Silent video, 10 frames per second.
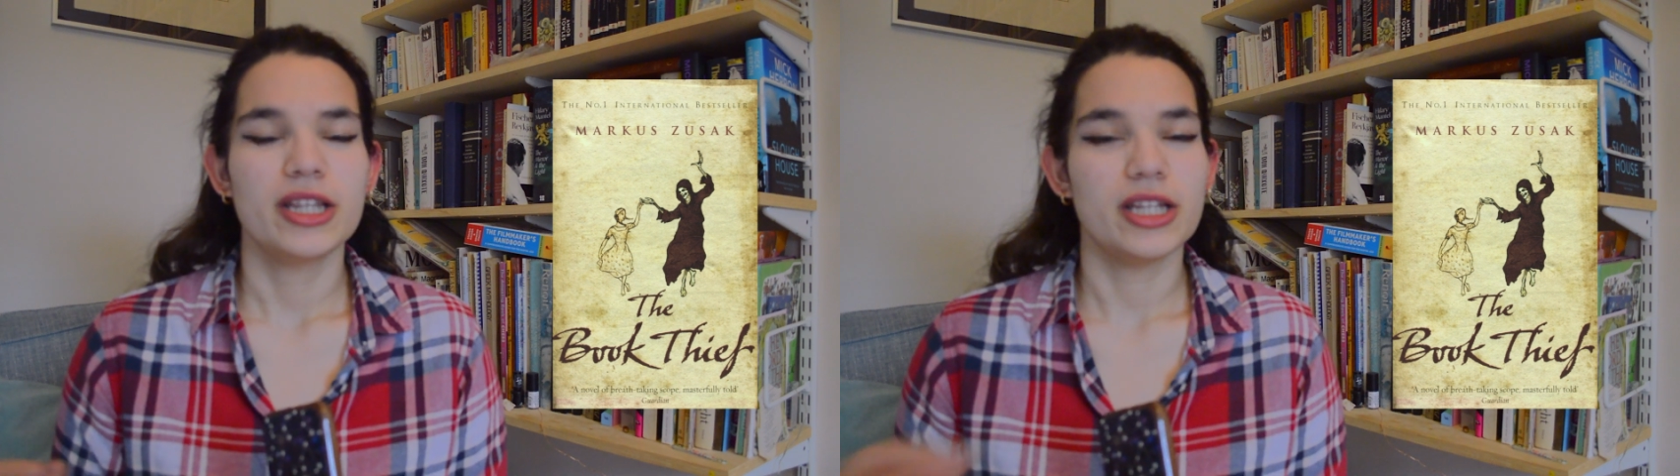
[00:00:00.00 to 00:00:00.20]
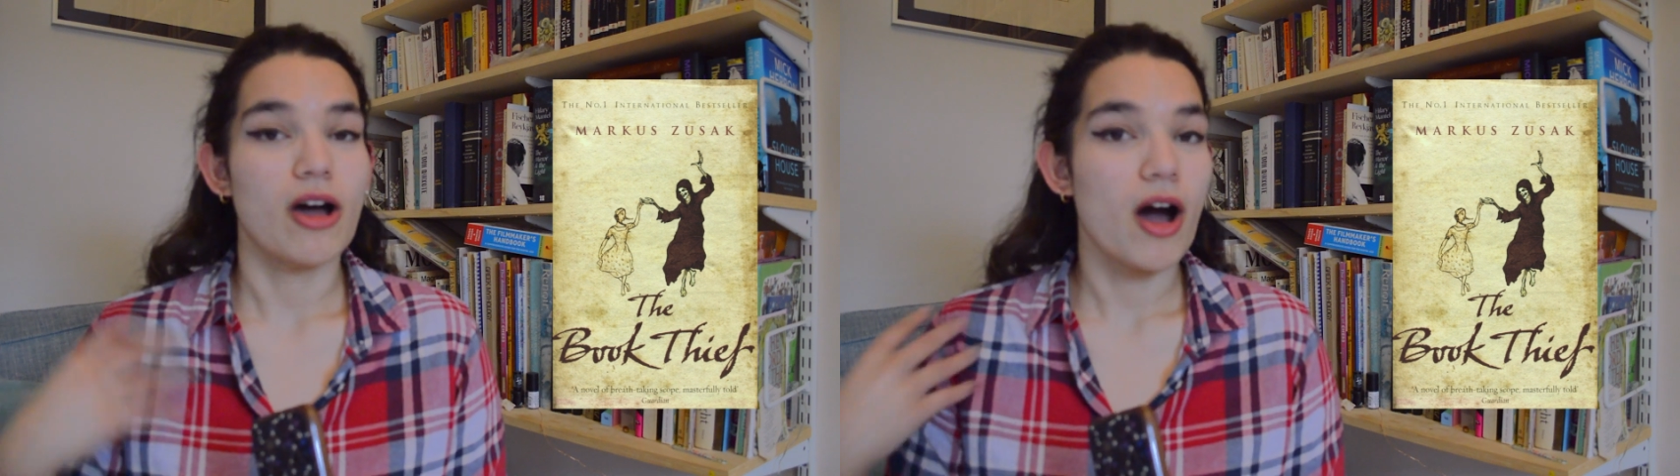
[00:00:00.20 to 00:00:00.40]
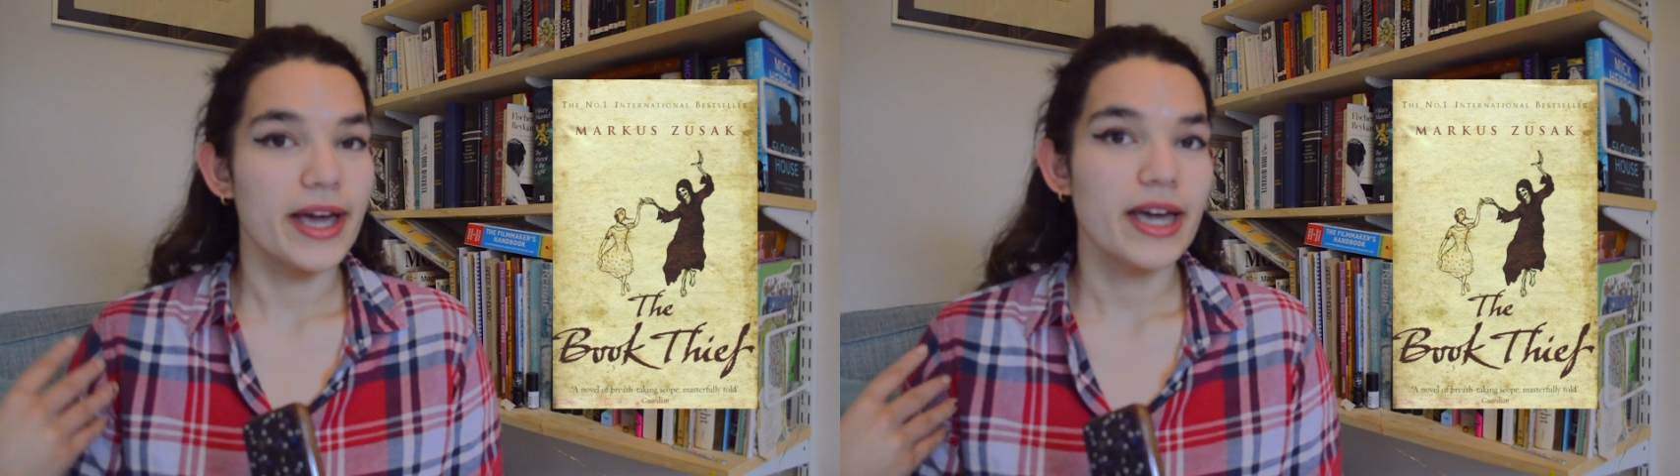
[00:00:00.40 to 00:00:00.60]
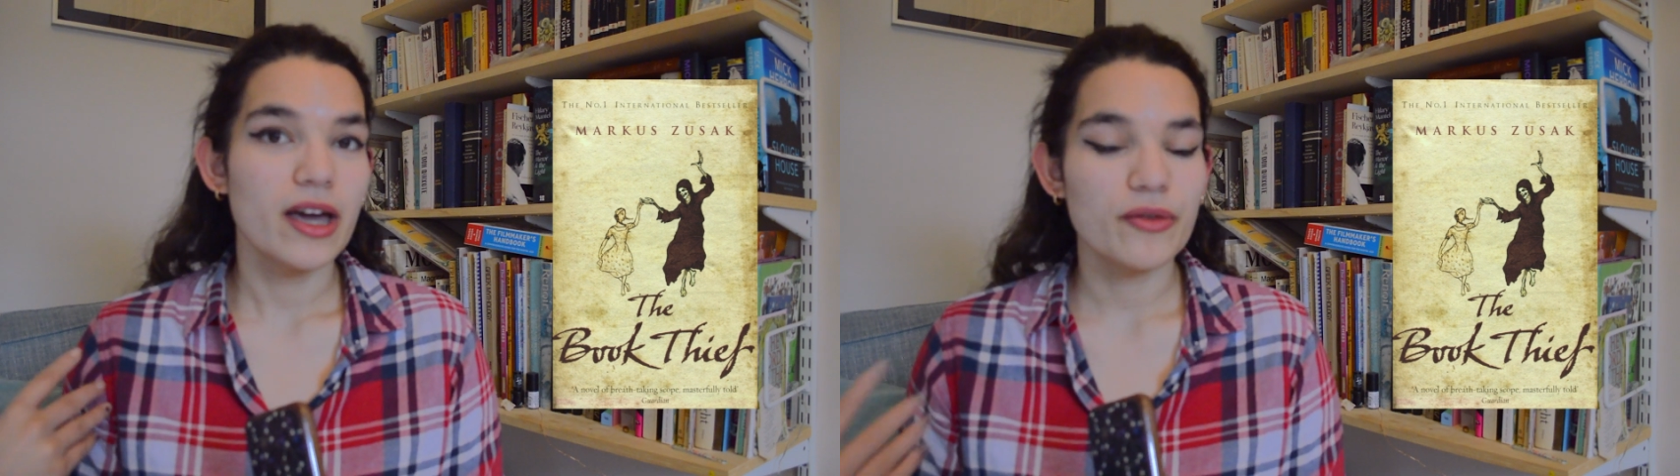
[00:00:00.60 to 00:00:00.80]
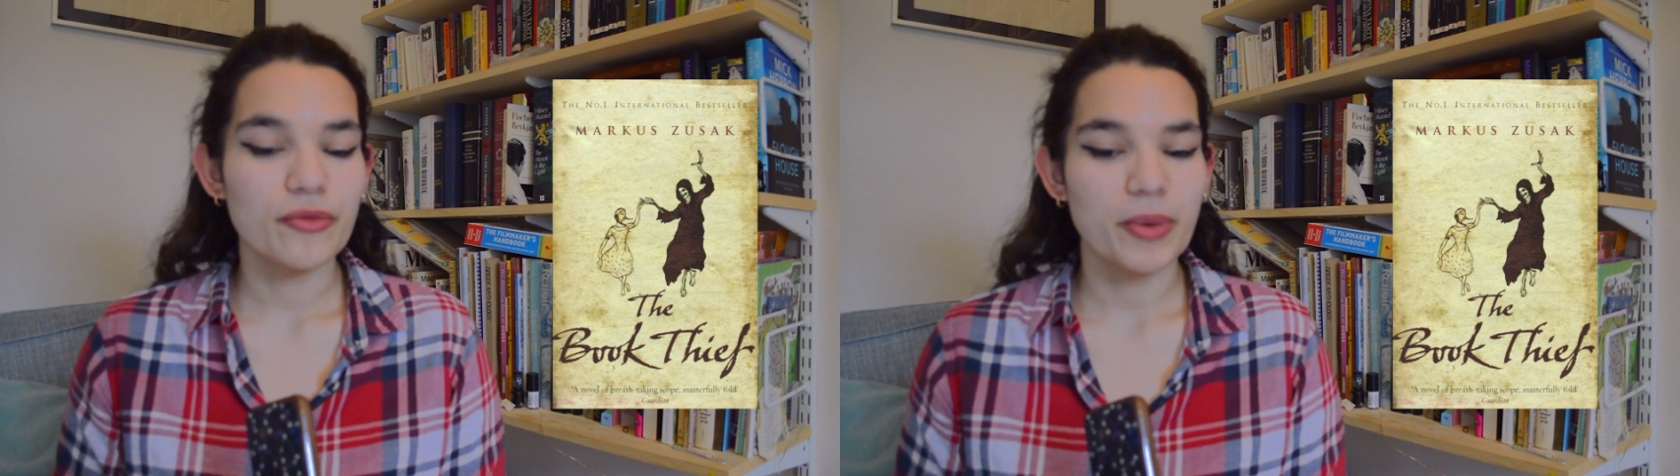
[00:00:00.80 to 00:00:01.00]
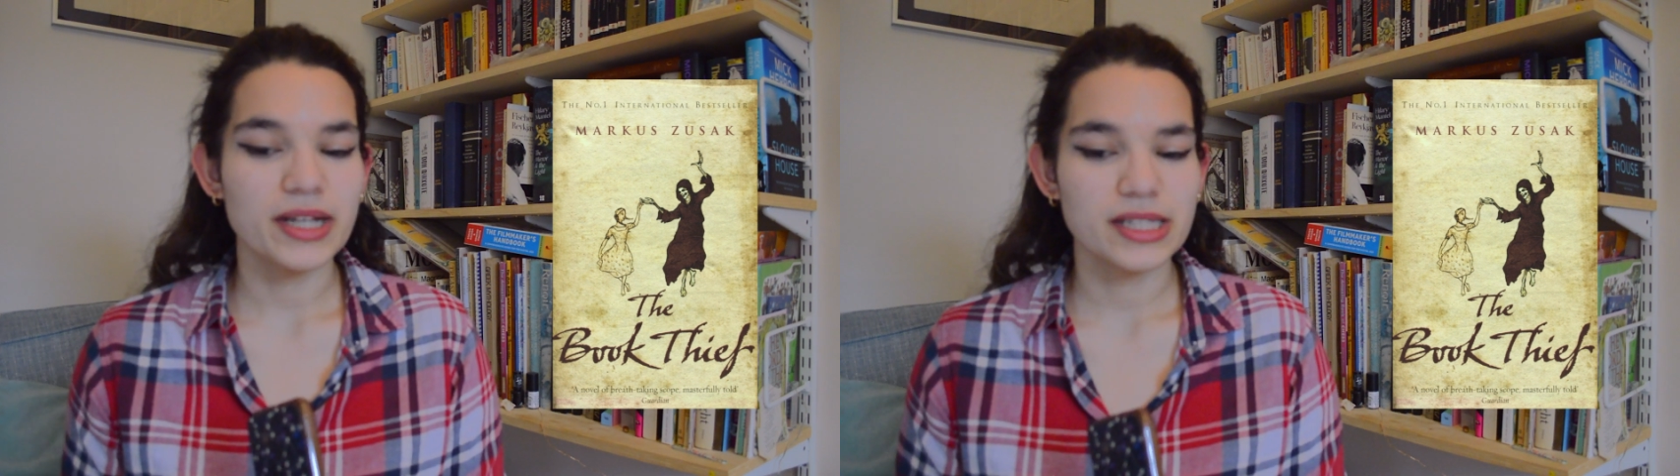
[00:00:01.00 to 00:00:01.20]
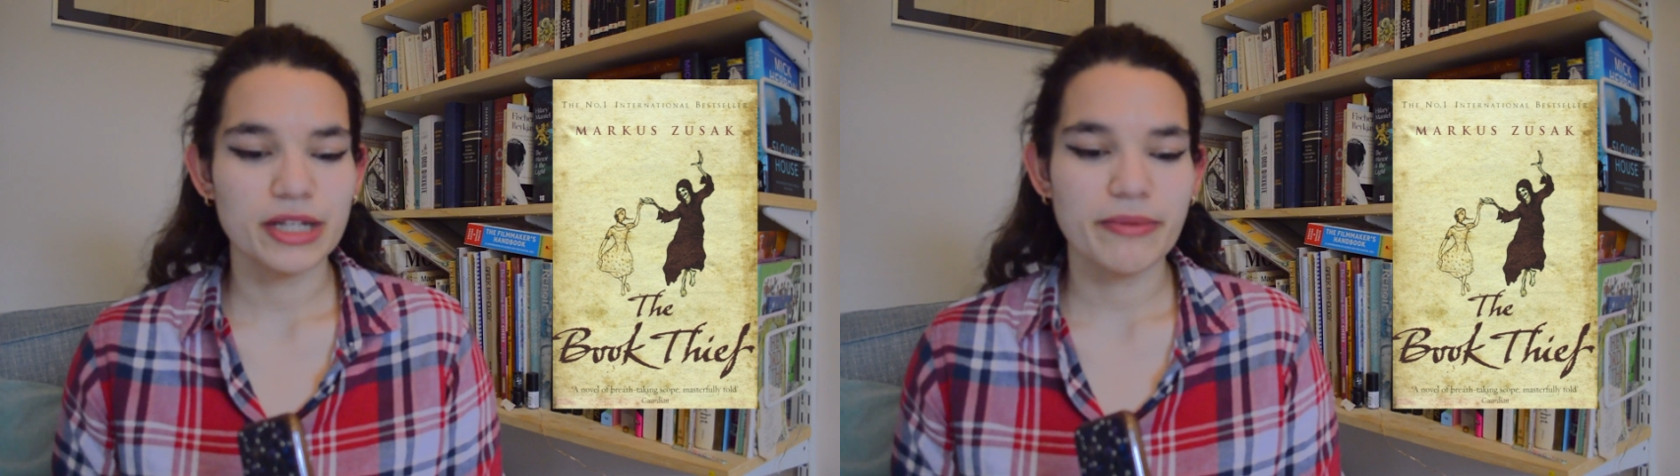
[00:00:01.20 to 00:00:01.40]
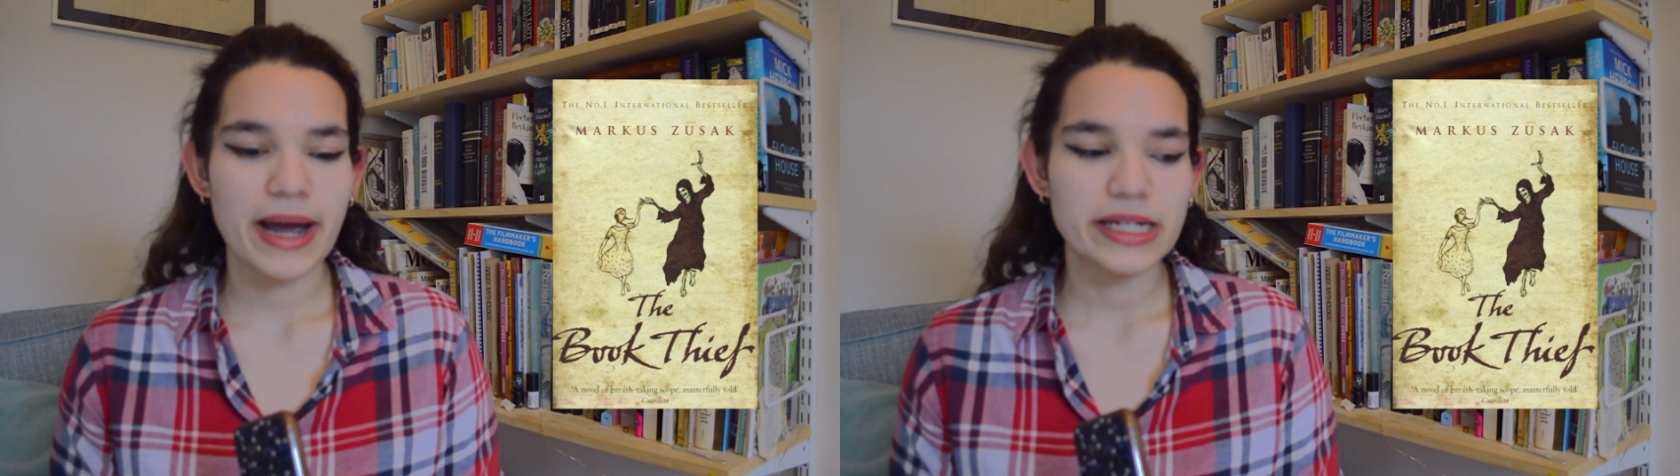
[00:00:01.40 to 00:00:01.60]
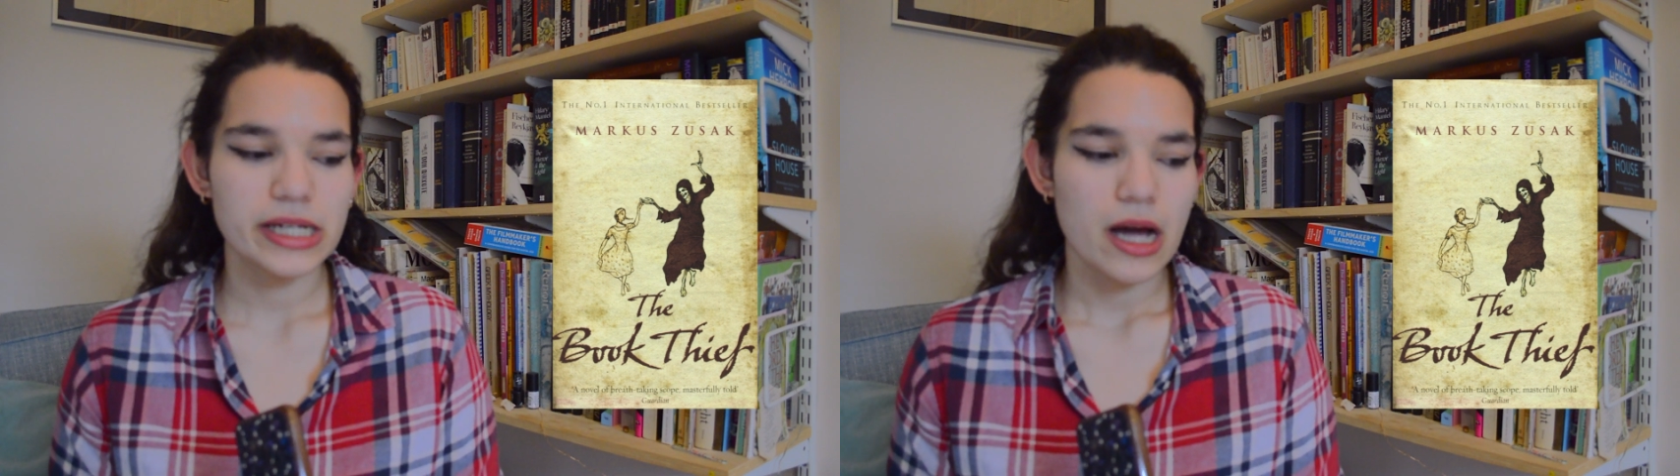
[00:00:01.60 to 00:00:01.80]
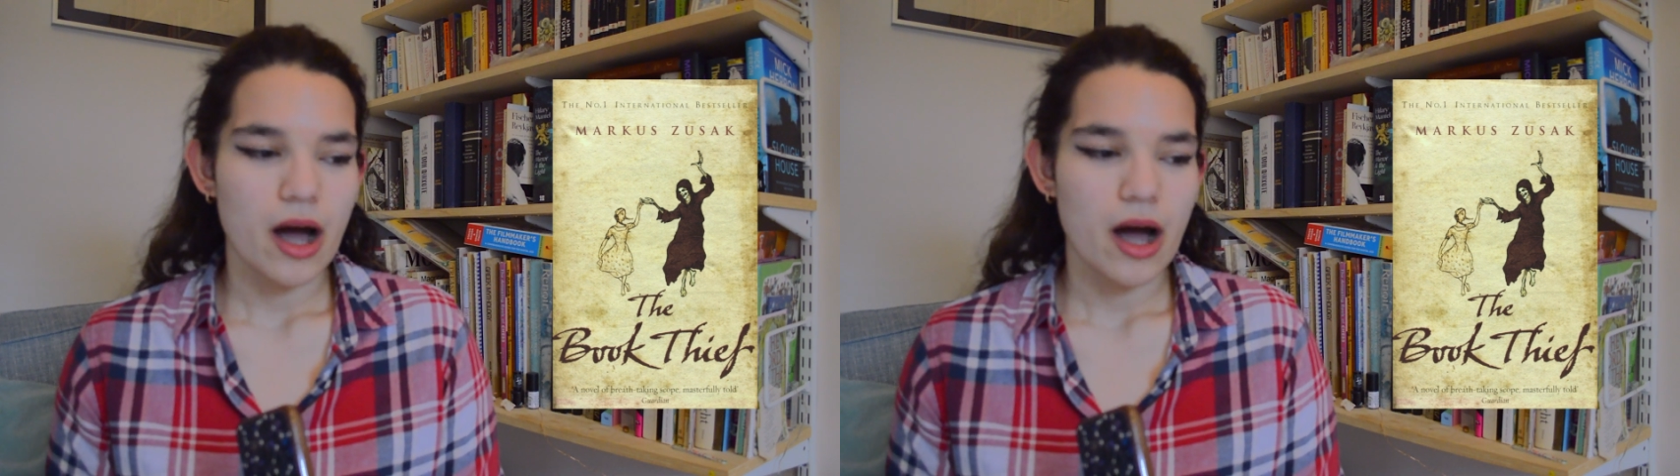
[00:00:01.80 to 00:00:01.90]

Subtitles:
that I have personally read.